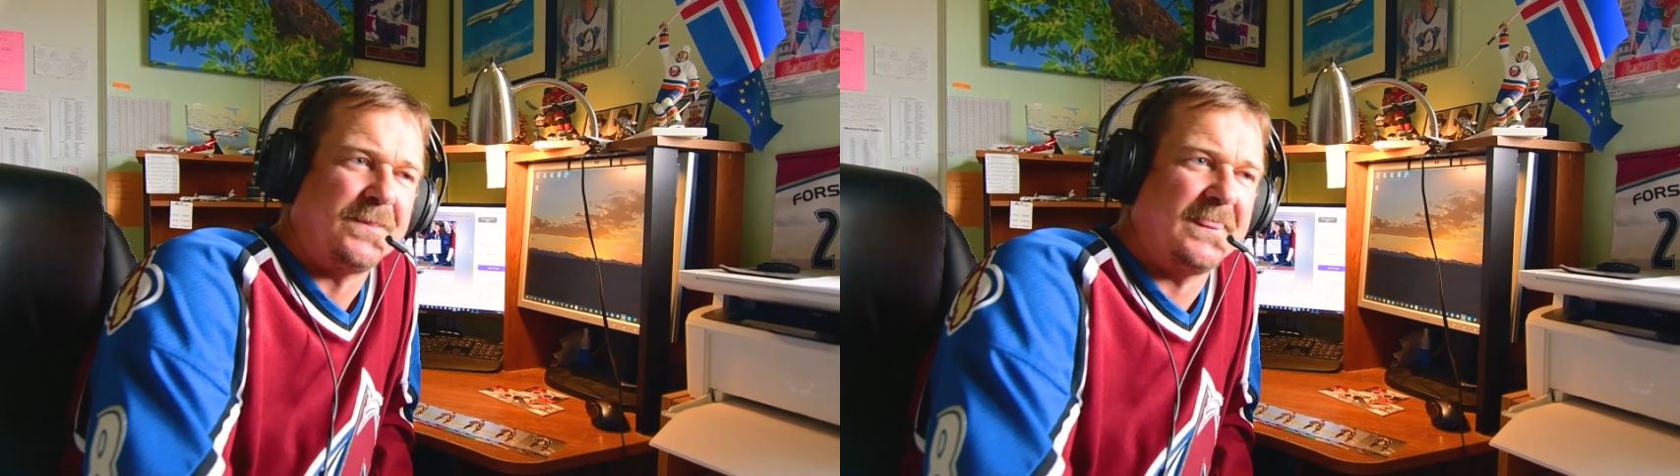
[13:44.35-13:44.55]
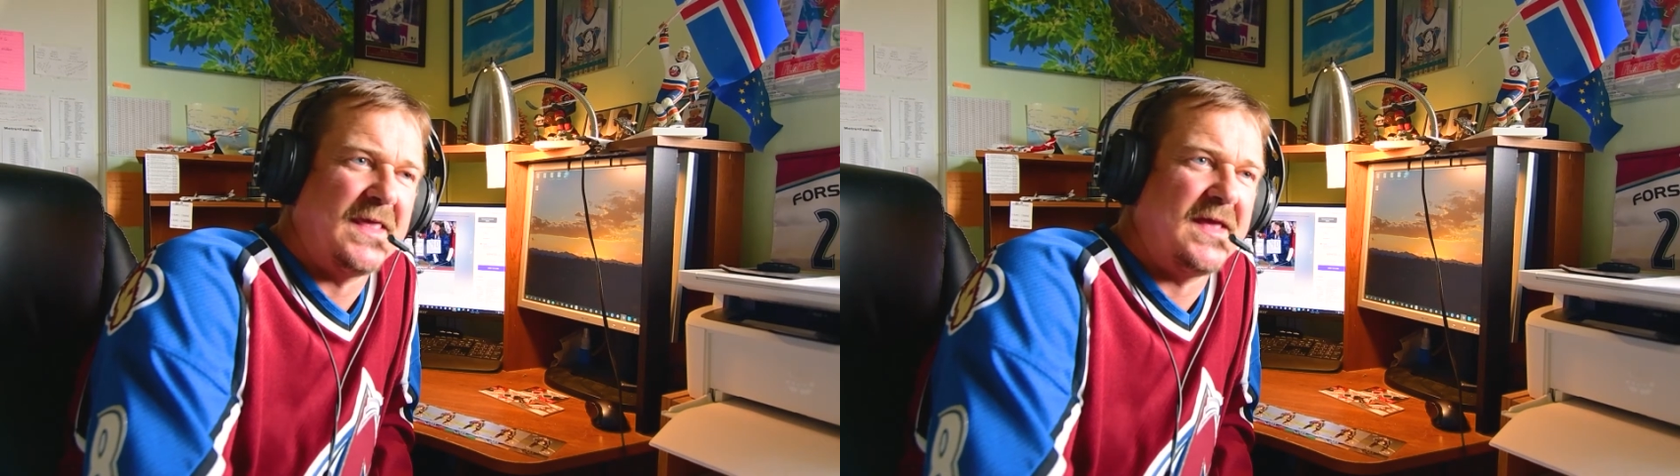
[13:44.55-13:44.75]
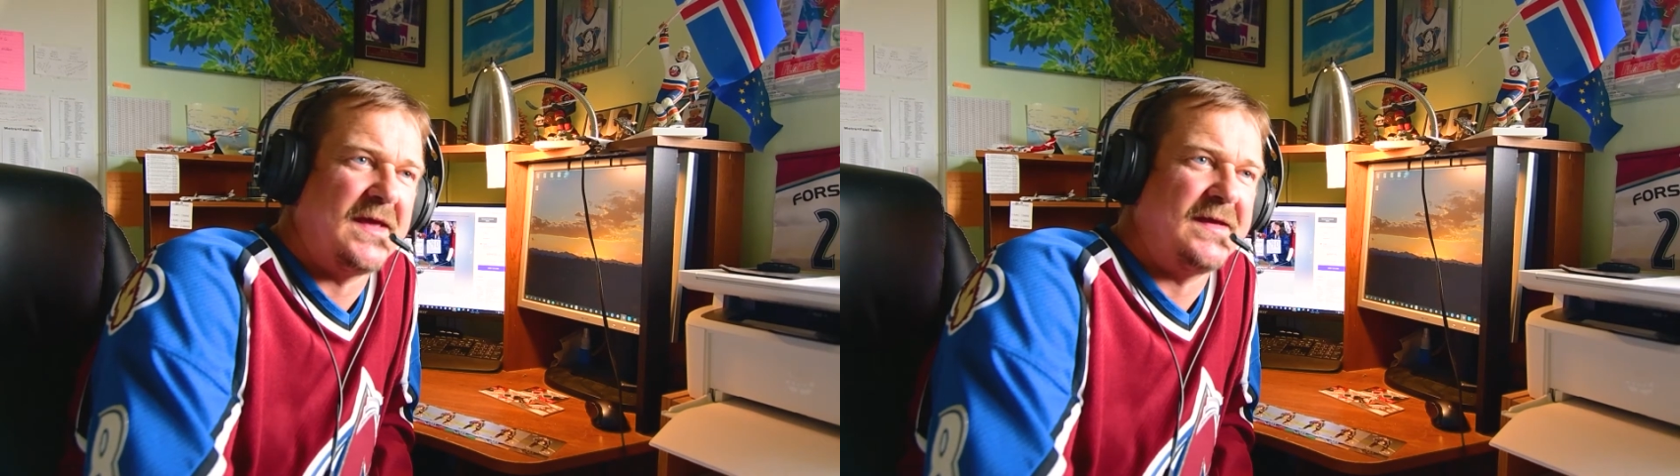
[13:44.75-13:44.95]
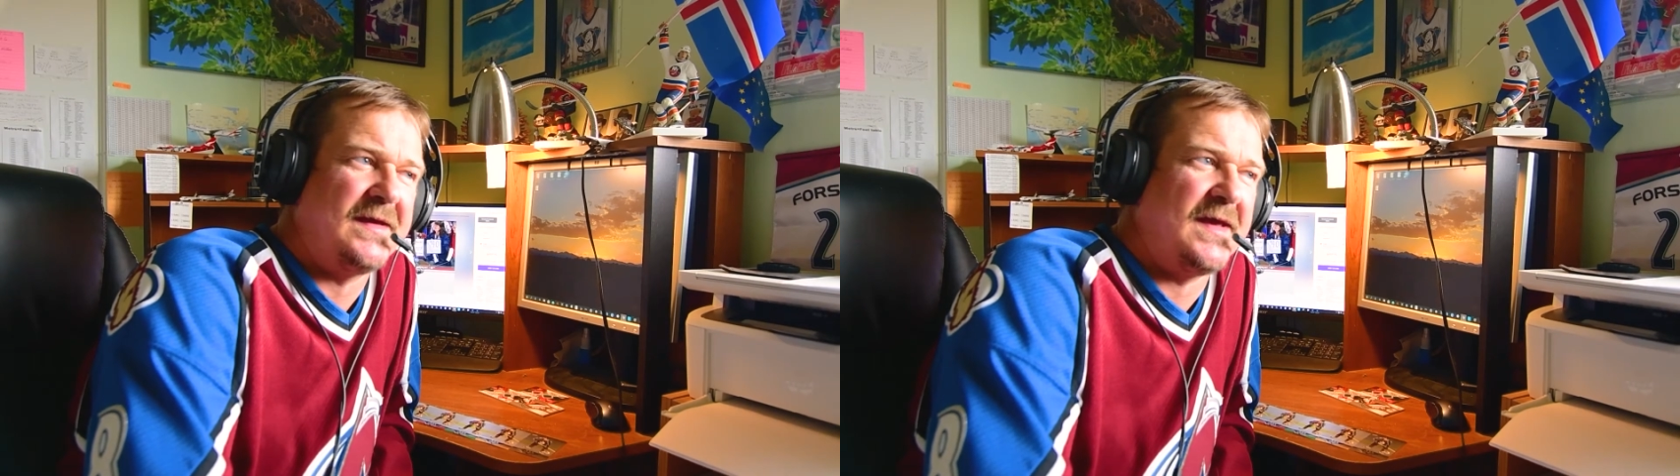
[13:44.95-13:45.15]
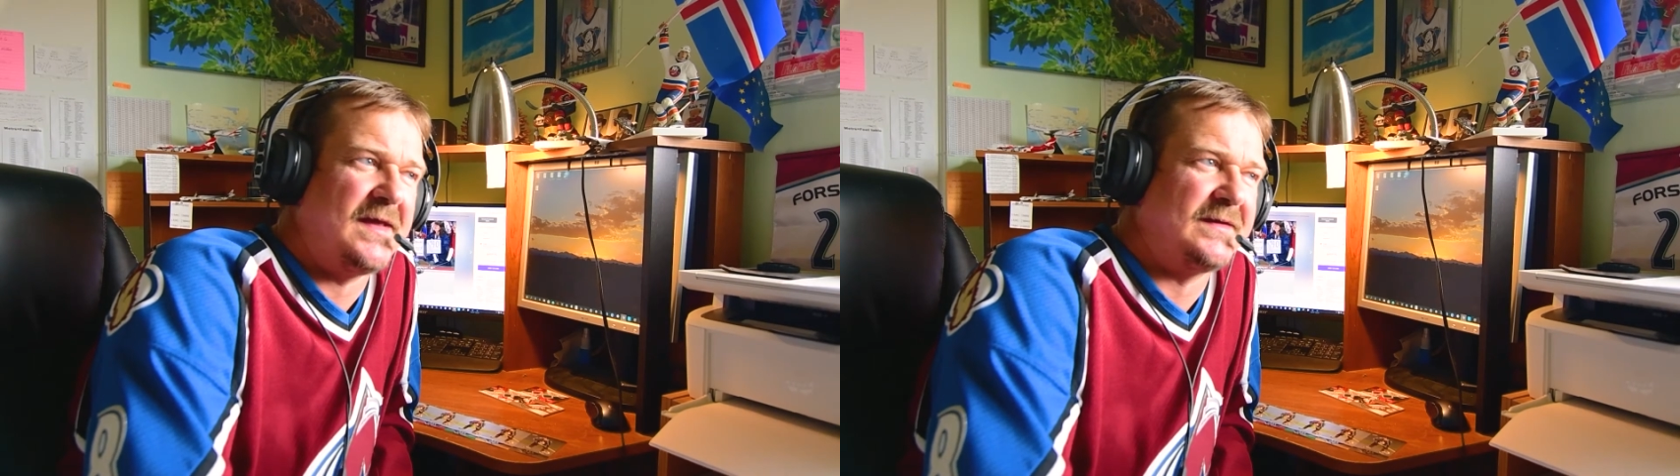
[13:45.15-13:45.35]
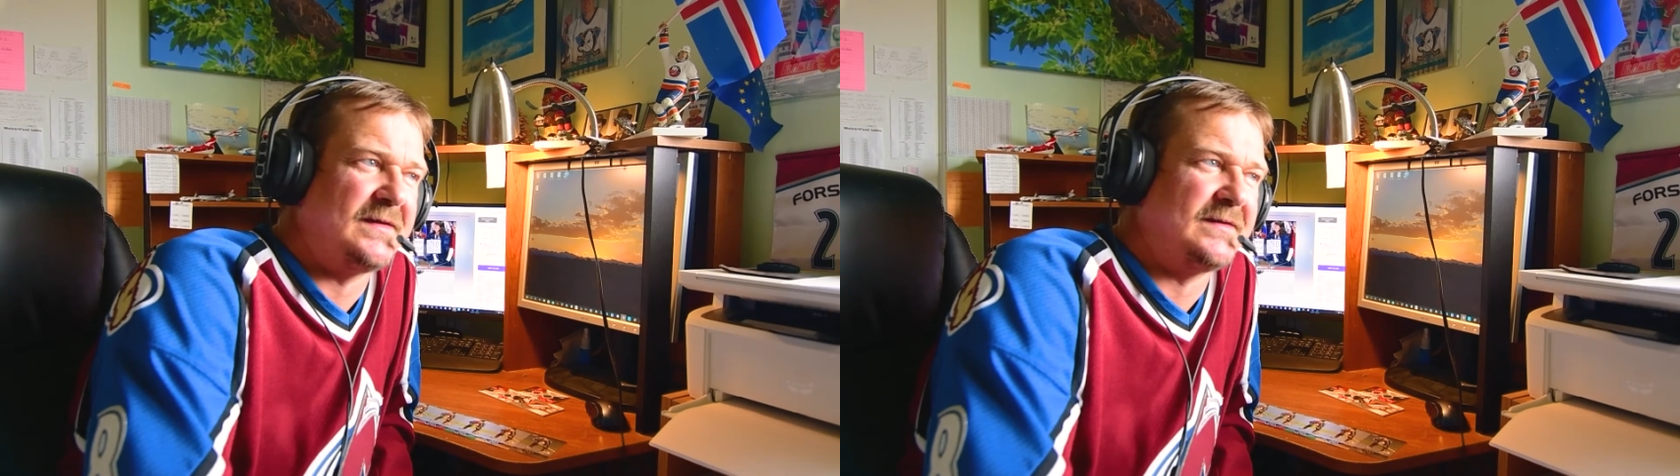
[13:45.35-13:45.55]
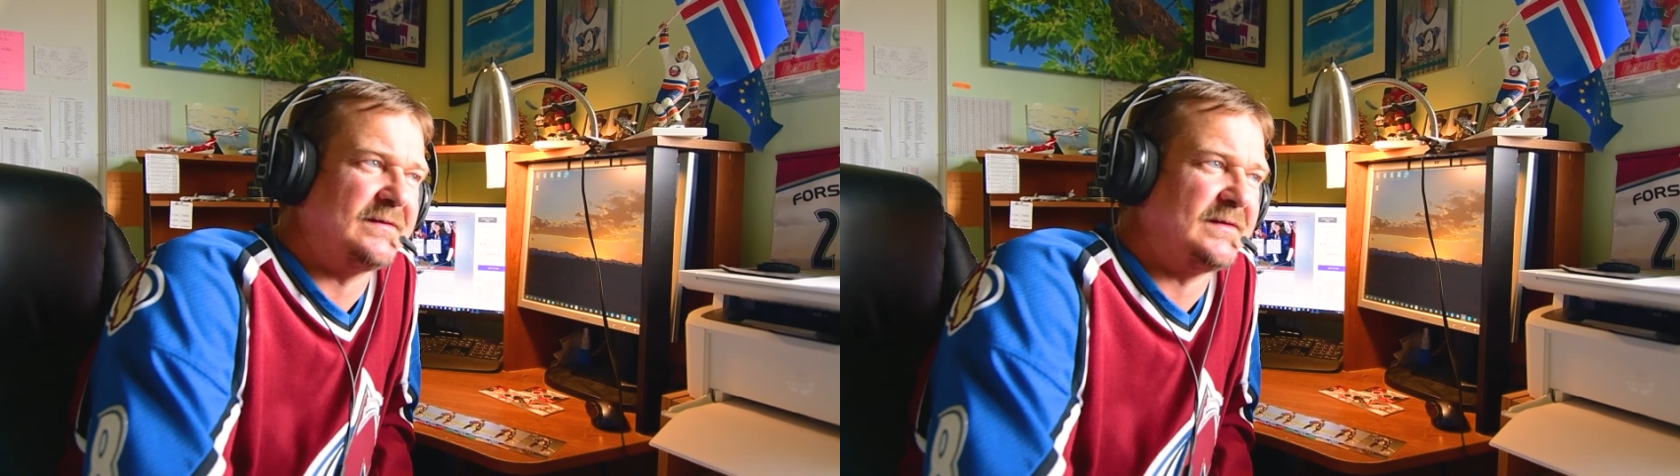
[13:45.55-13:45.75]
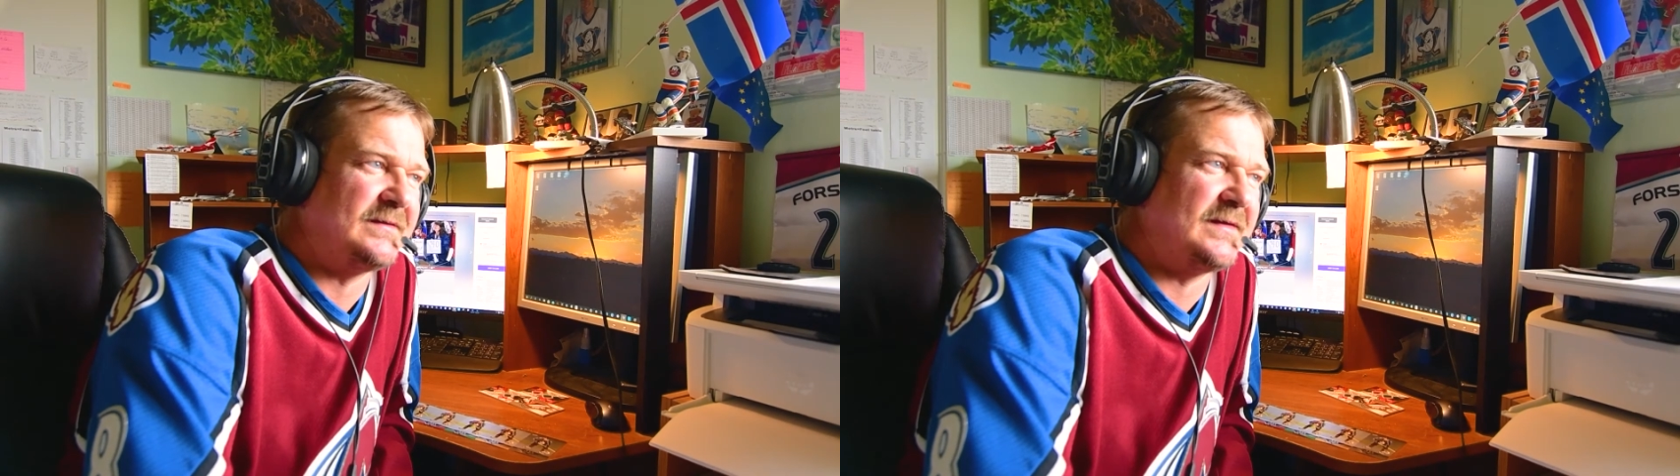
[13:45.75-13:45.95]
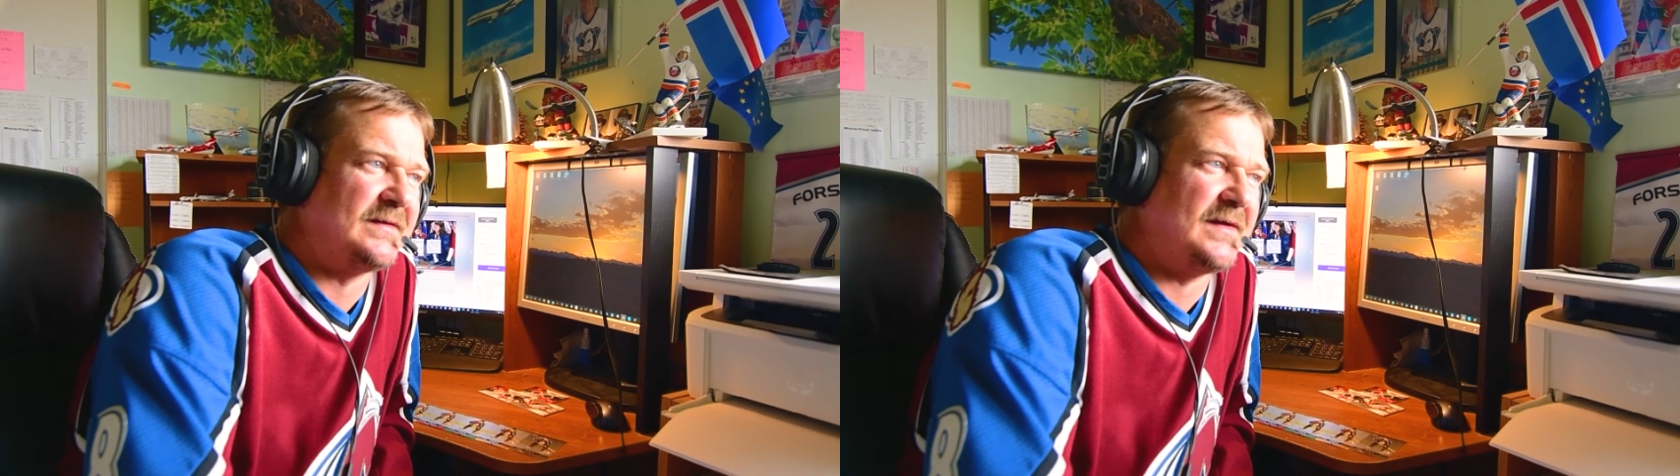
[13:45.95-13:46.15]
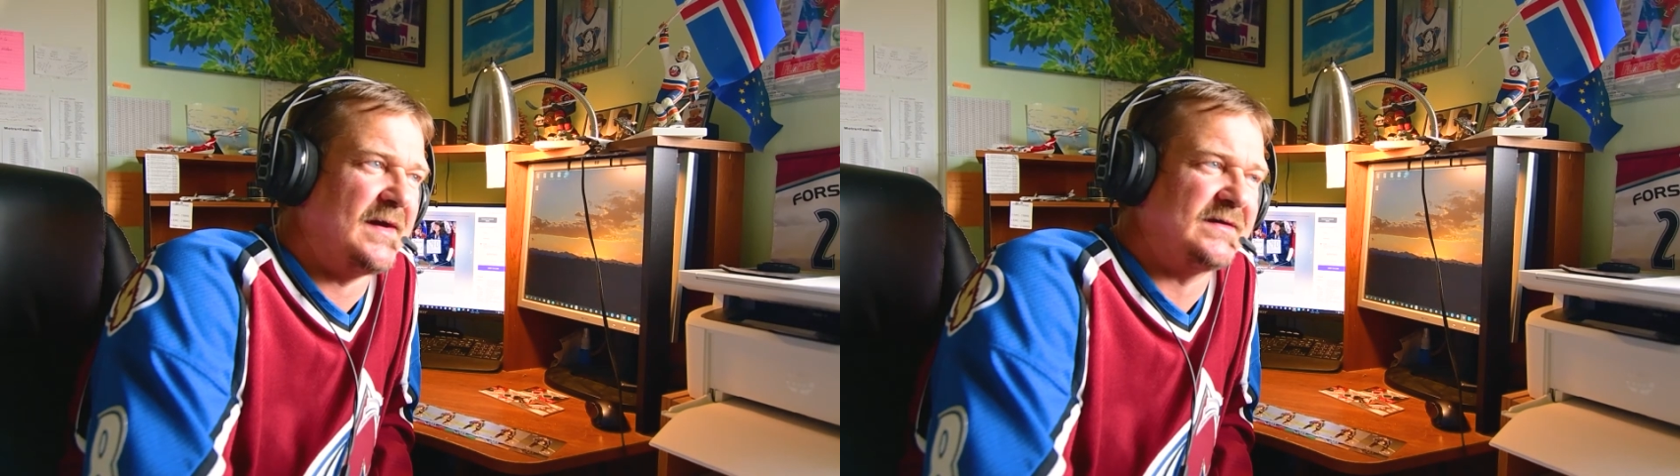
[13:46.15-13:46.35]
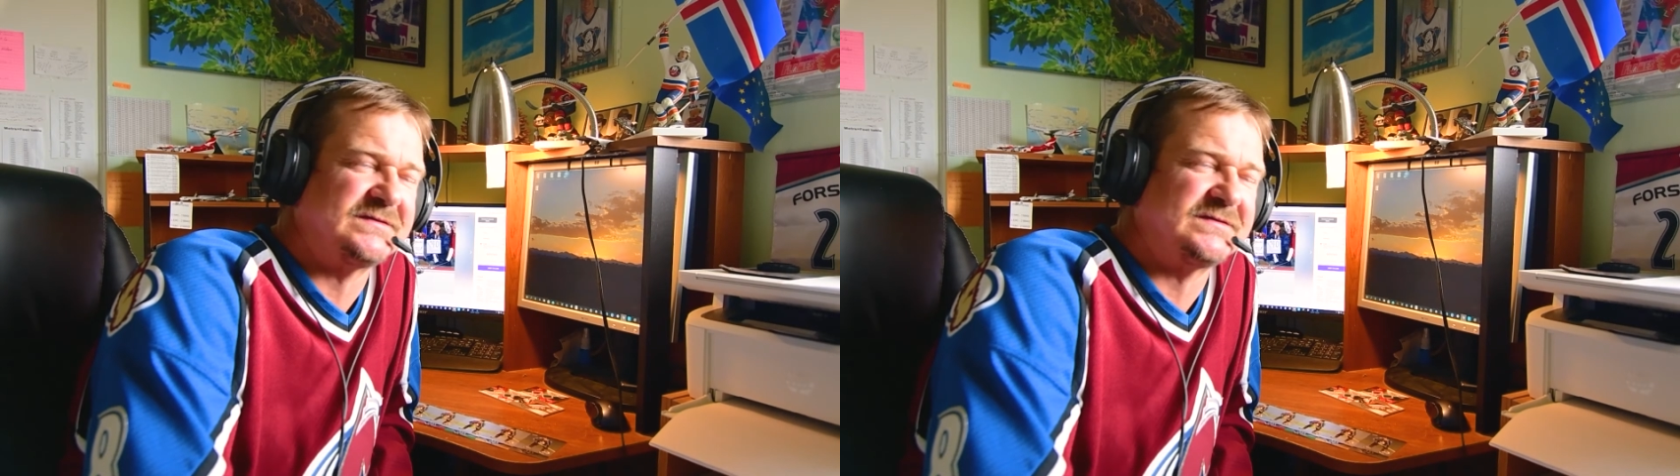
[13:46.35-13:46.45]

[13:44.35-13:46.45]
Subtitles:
And yeah,